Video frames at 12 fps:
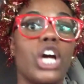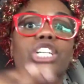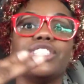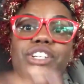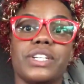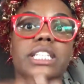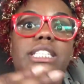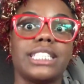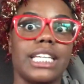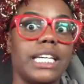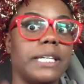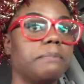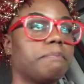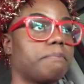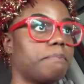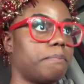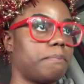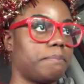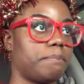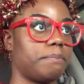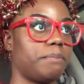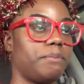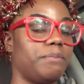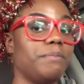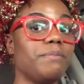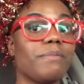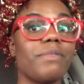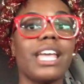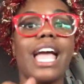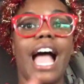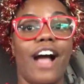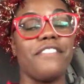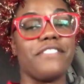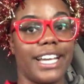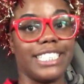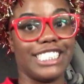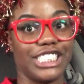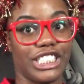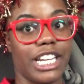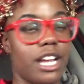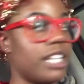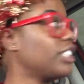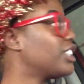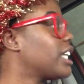so you can see how fast it changed.